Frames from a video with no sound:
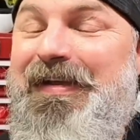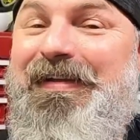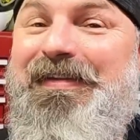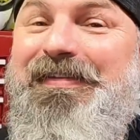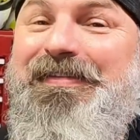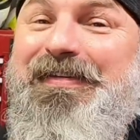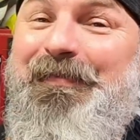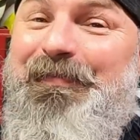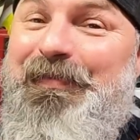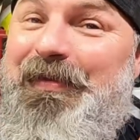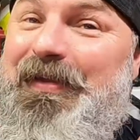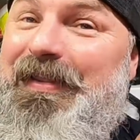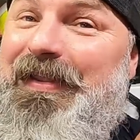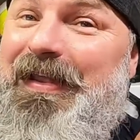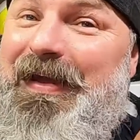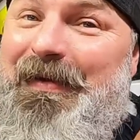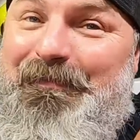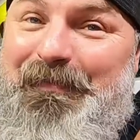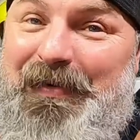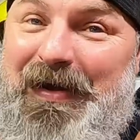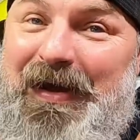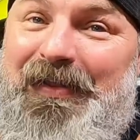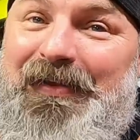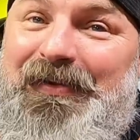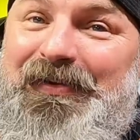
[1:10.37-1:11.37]
Something
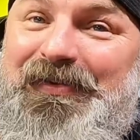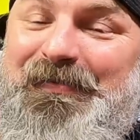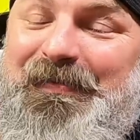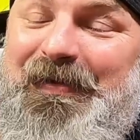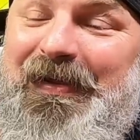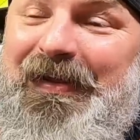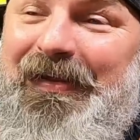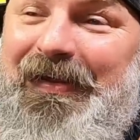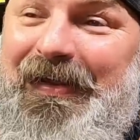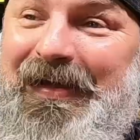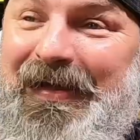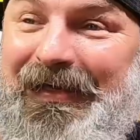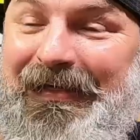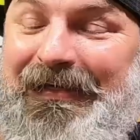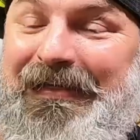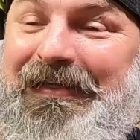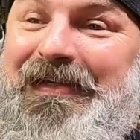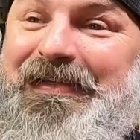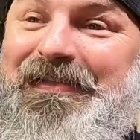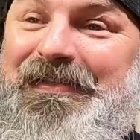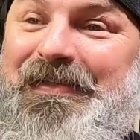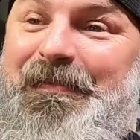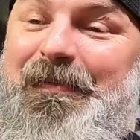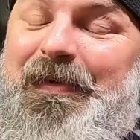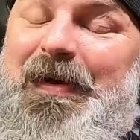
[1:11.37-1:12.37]
that bothers me a lot and
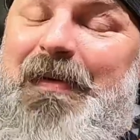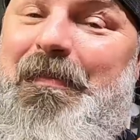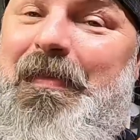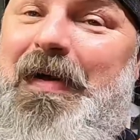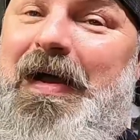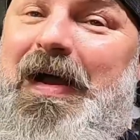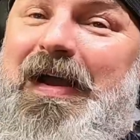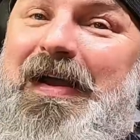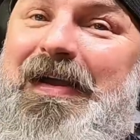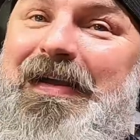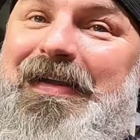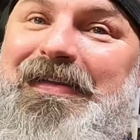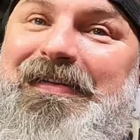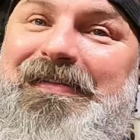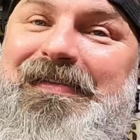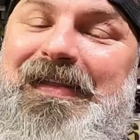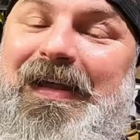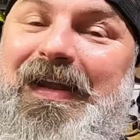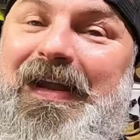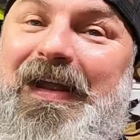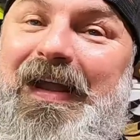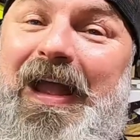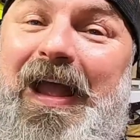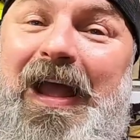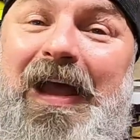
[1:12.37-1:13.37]
gets in my mind is
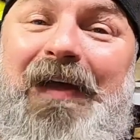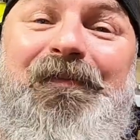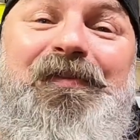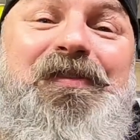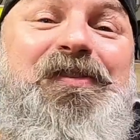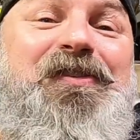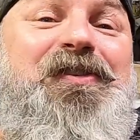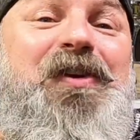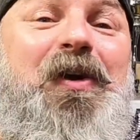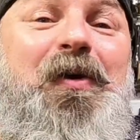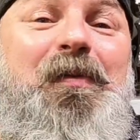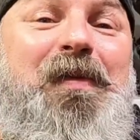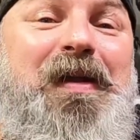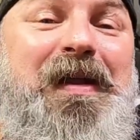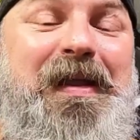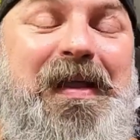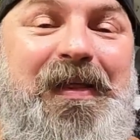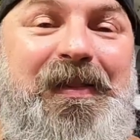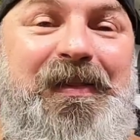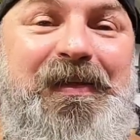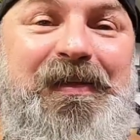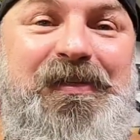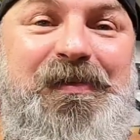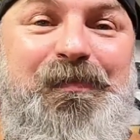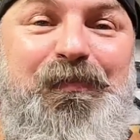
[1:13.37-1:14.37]
that I have so many
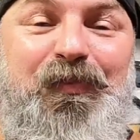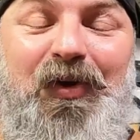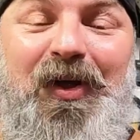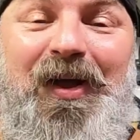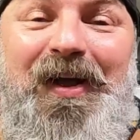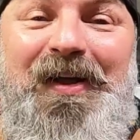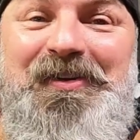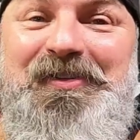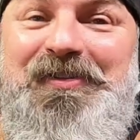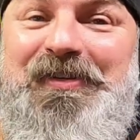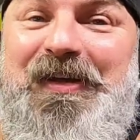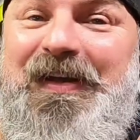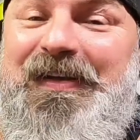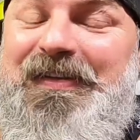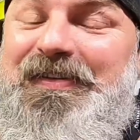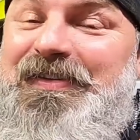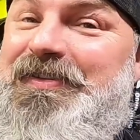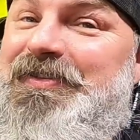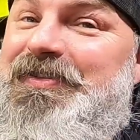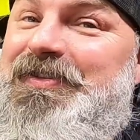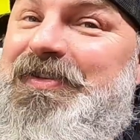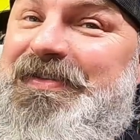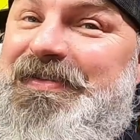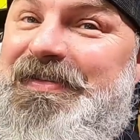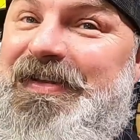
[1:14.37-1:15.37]
of these projects,
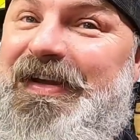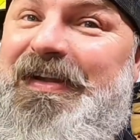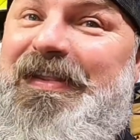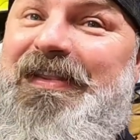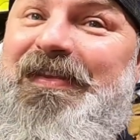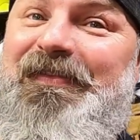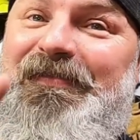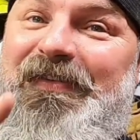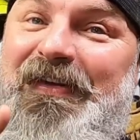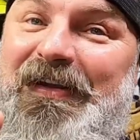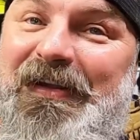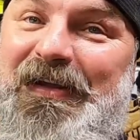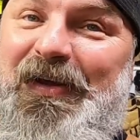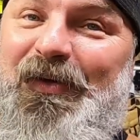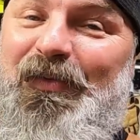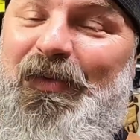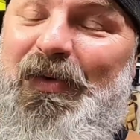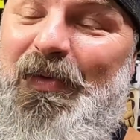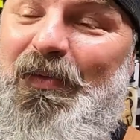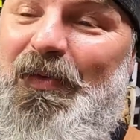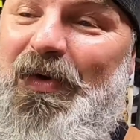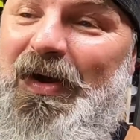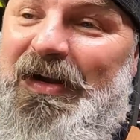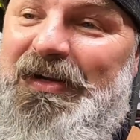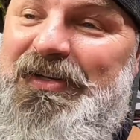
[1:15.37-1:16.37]
just like the video
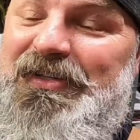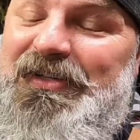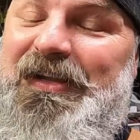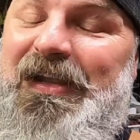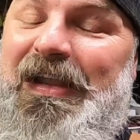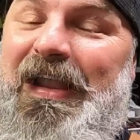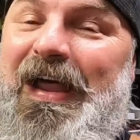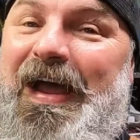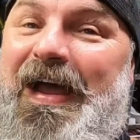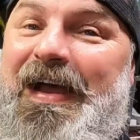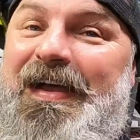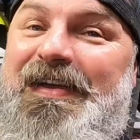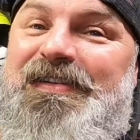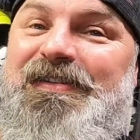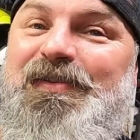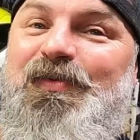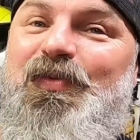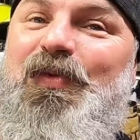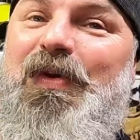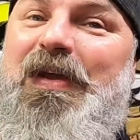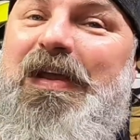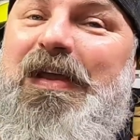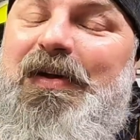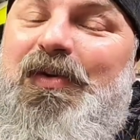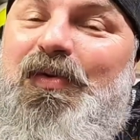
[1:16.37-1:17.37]
we watched last
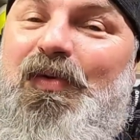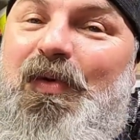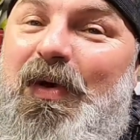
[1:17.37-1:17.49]
week,